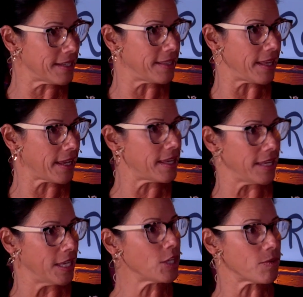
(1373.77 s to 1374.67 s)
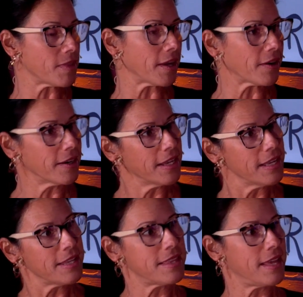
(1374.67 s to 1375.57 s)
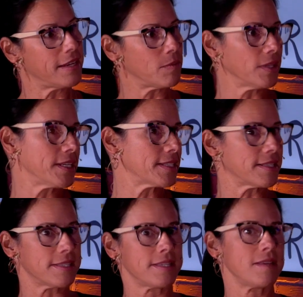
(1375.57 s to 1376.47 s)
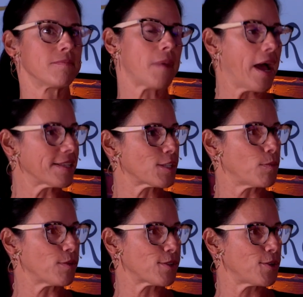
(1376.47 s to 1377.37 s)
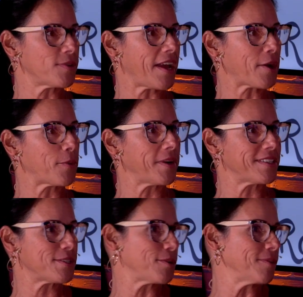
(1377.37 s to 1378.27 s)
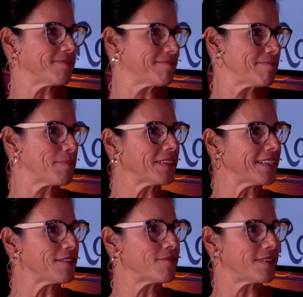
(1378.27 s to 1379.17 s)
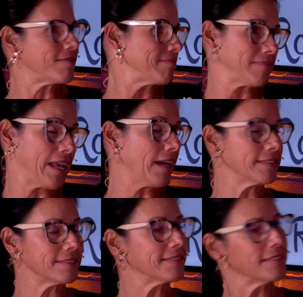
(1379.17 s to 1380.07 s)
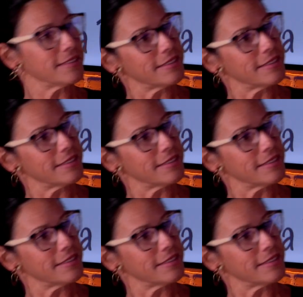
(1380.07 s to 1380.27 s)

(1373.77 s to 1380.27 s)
and that can get you there, then it really doesn't seem possible. So you're not going to believe. You have no belief. Right? You